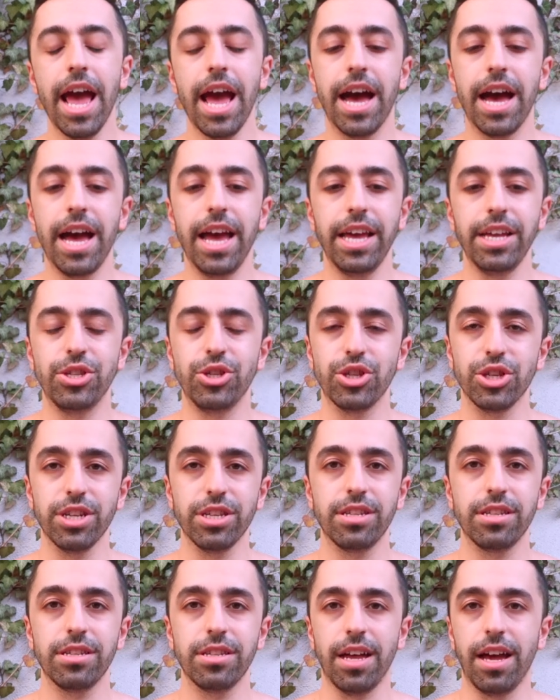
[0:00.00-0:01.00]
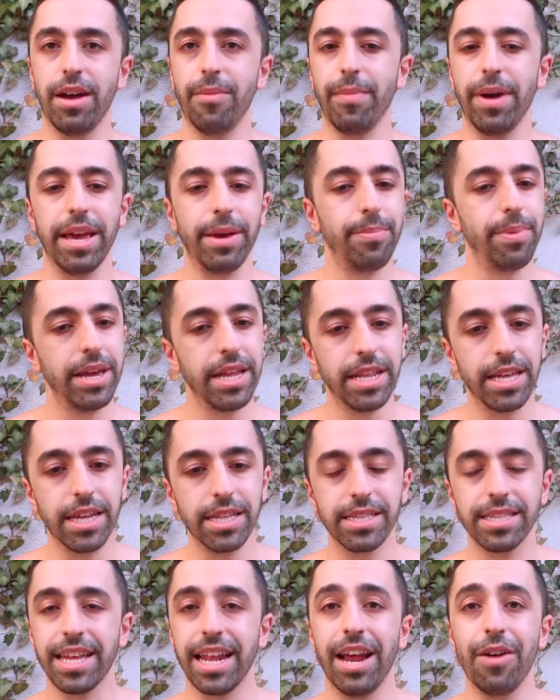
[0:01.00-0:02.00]
Uh, it's just uh, my
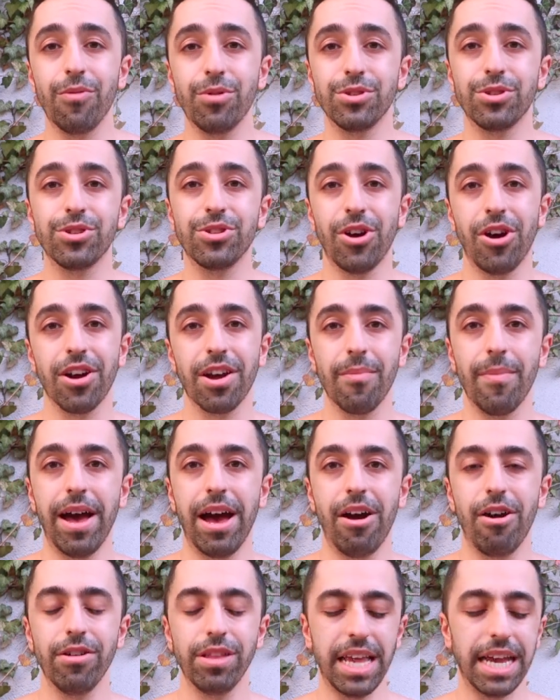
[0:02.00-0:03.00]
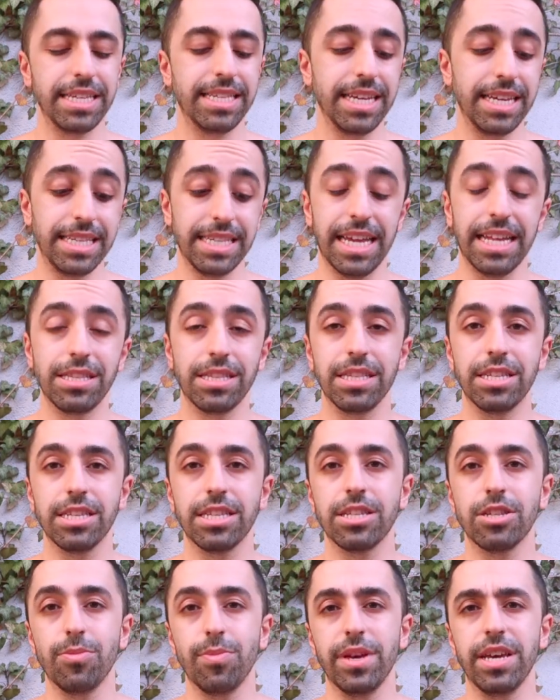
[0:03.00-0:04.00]
opinions that I want to talk about as they sent
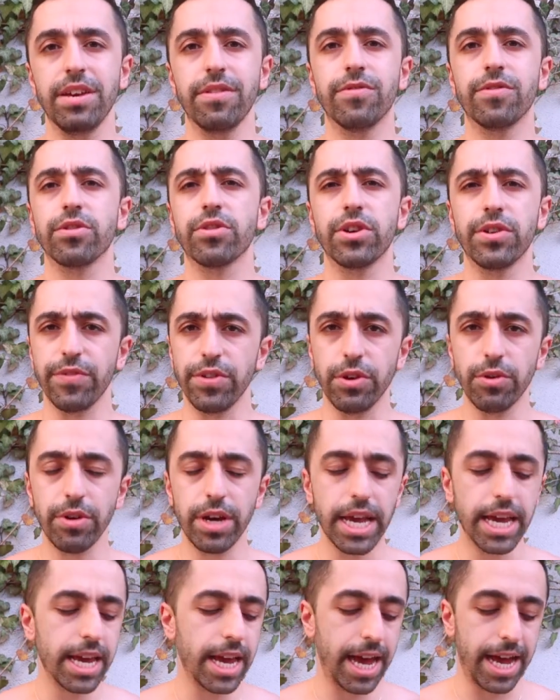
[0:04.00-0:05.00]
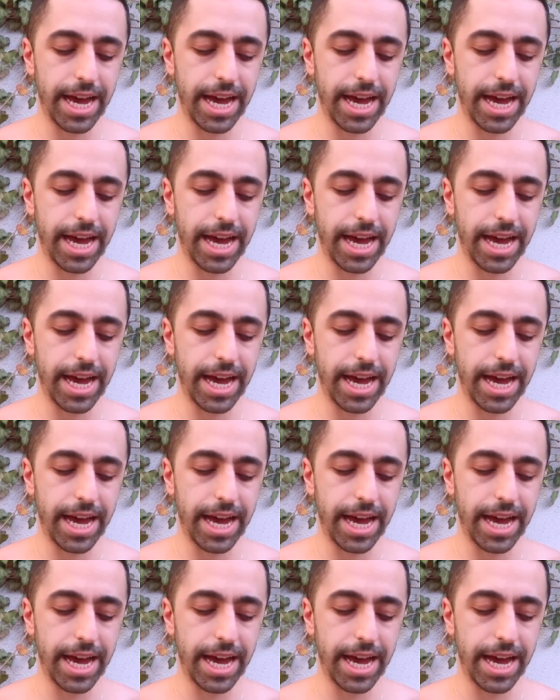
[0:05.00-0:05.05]
this to me for reviewing.